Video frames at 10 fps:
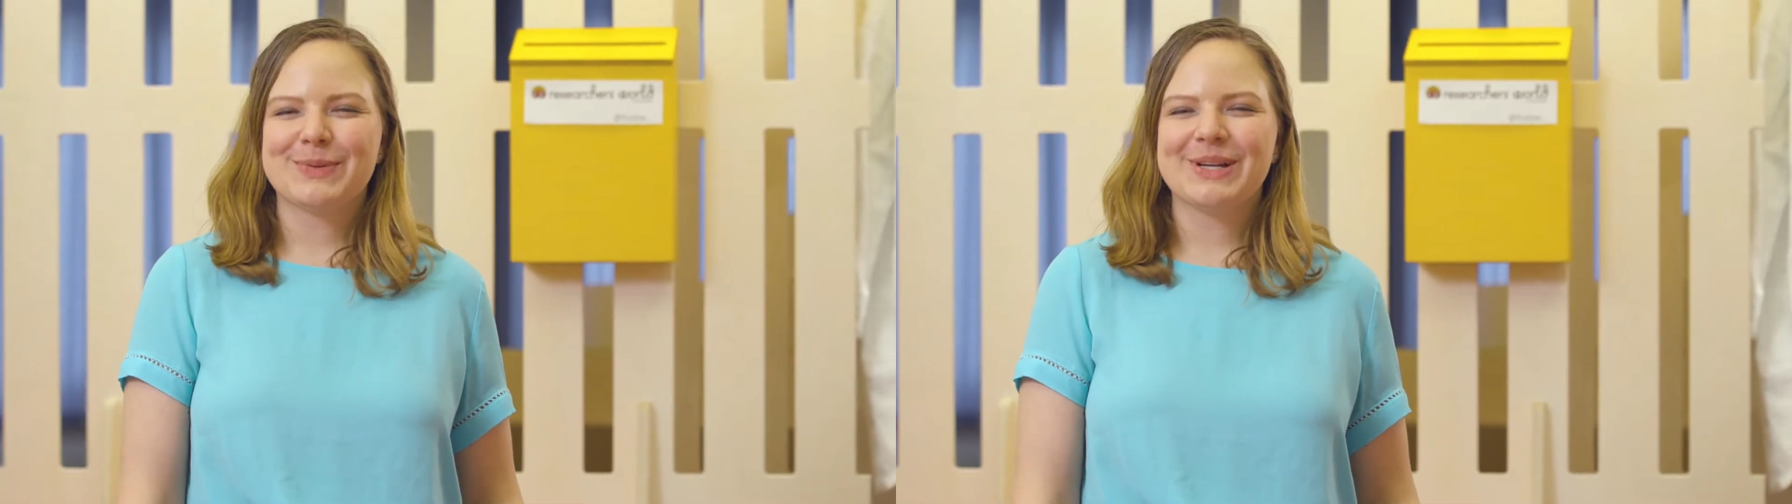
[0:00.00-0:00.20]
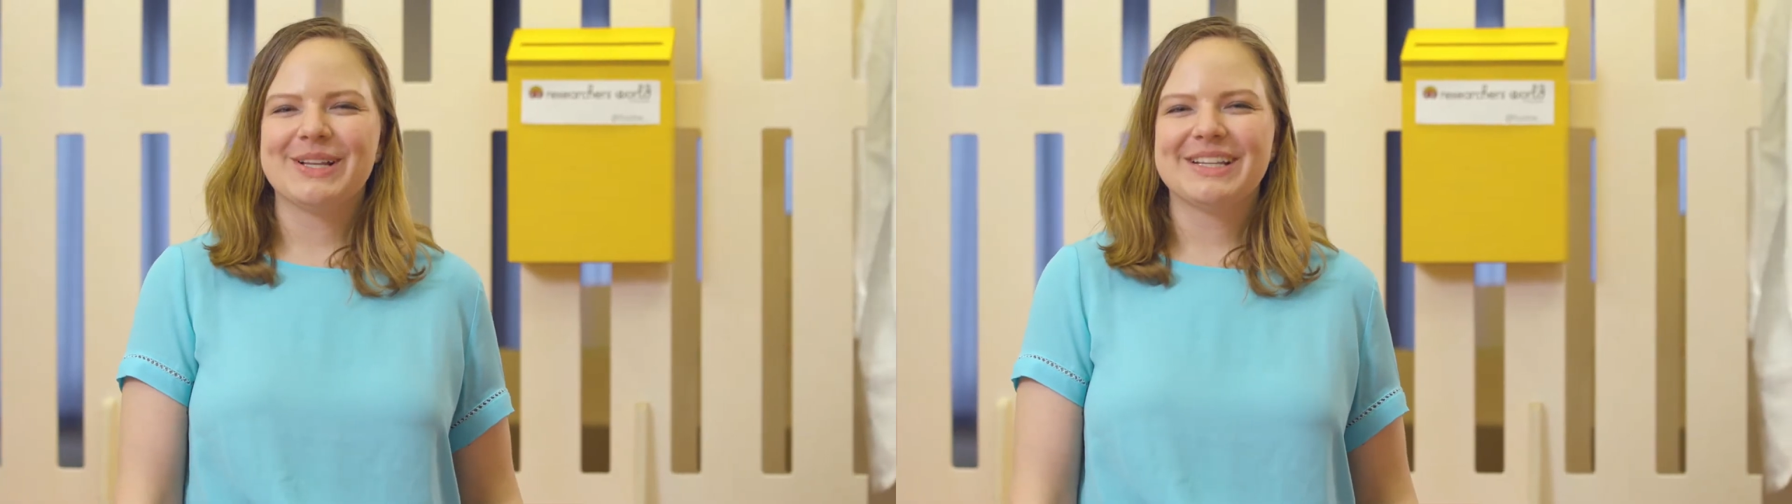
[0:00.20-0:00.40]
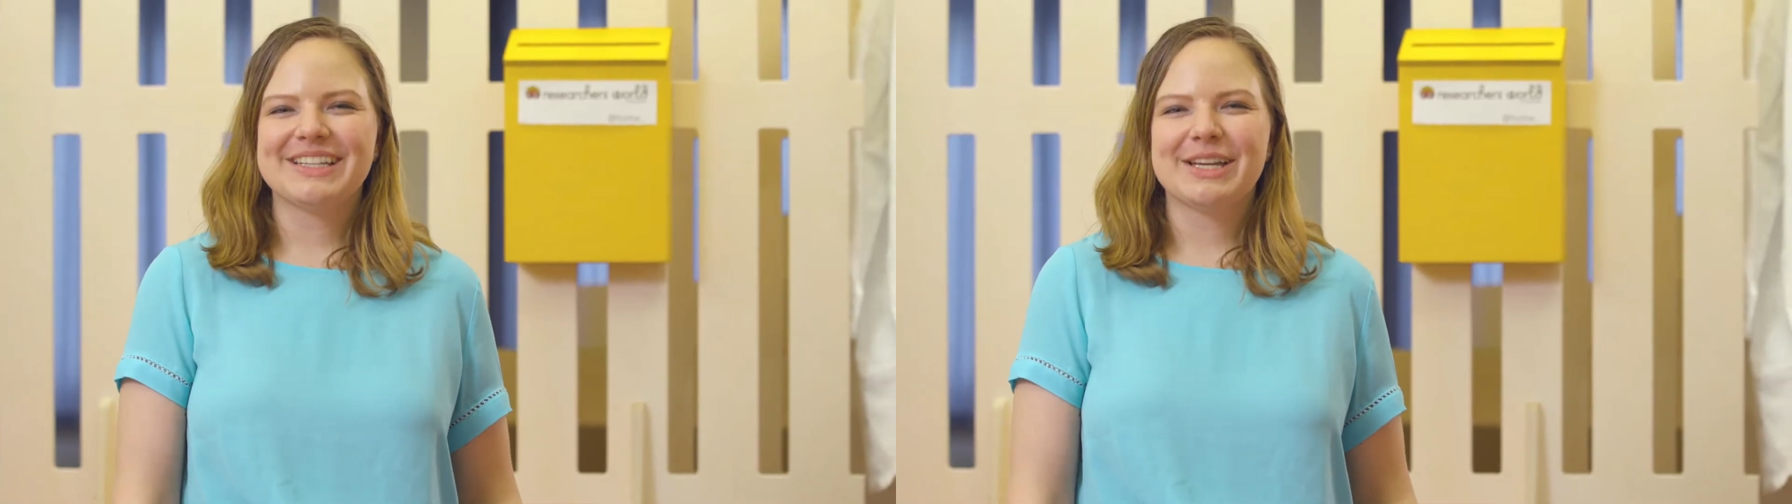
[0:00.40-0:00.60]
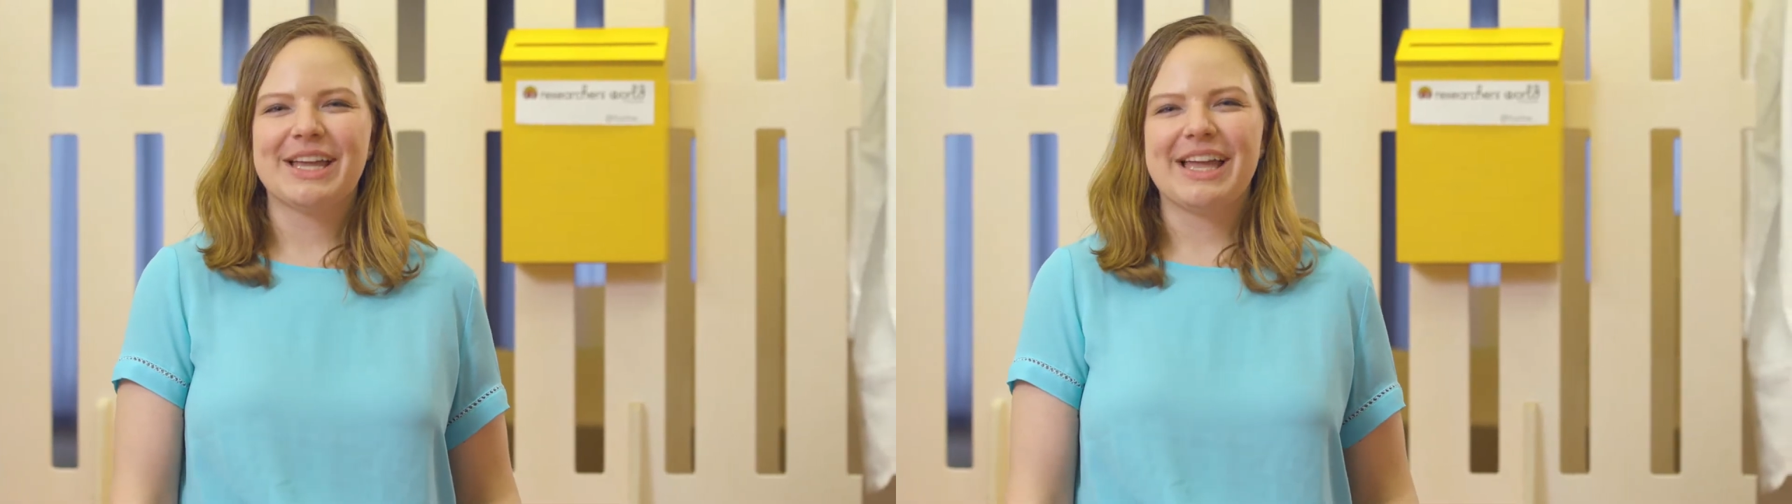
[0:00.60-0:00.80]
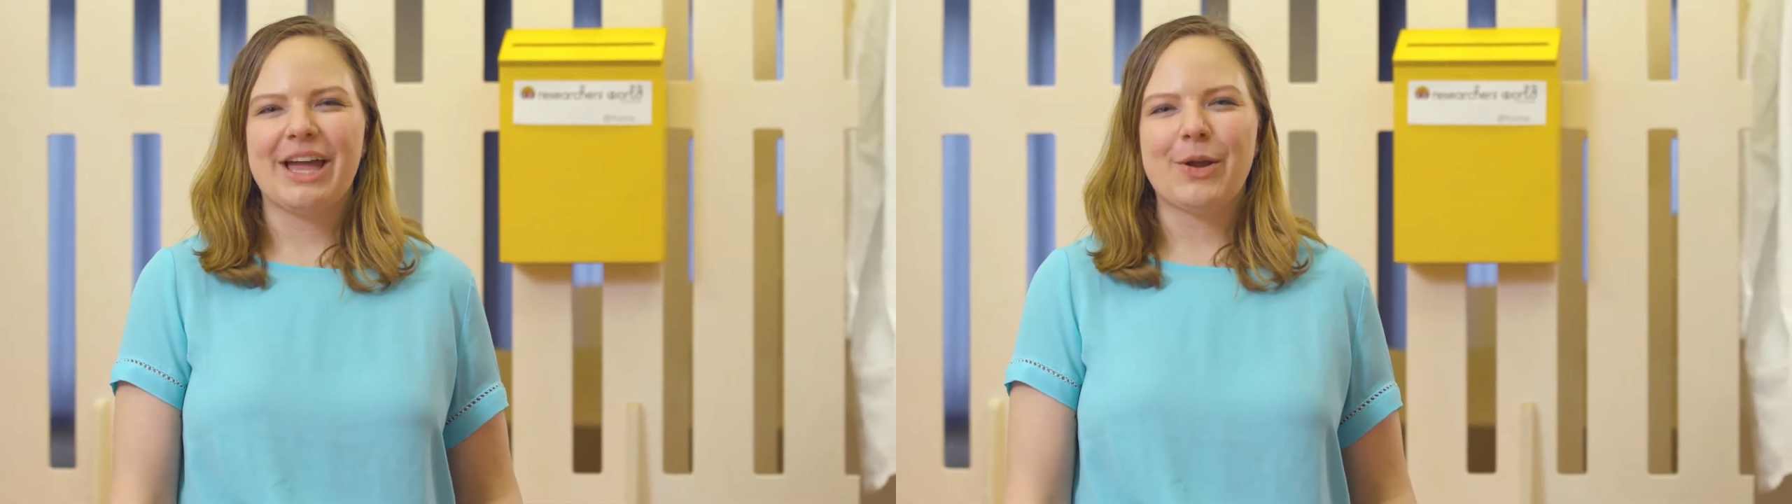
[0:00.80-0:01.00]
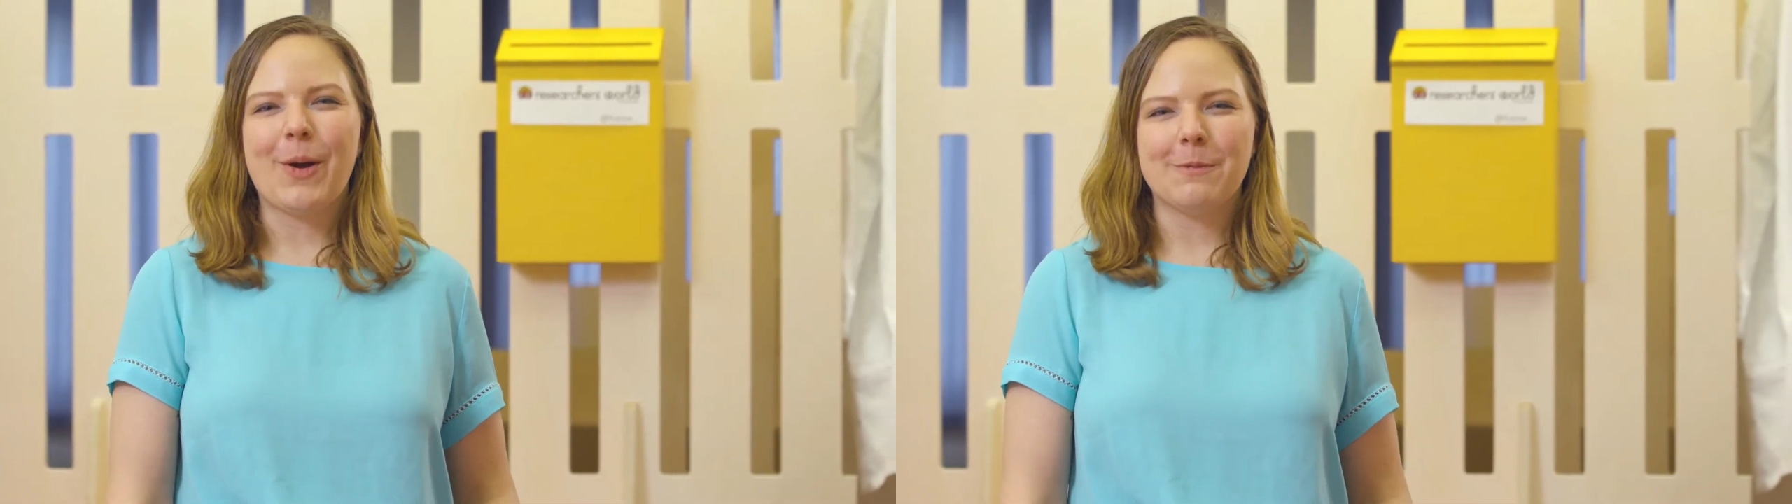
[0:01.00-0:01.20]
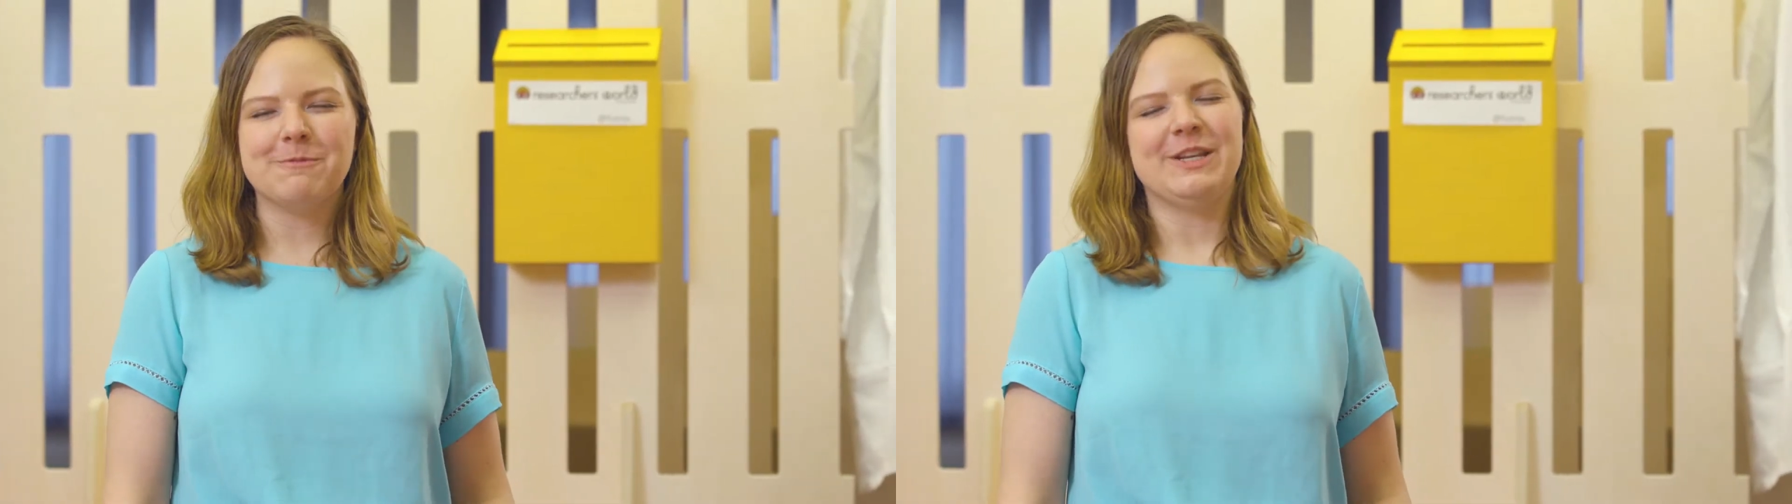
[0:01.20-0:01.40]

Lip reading: World at Home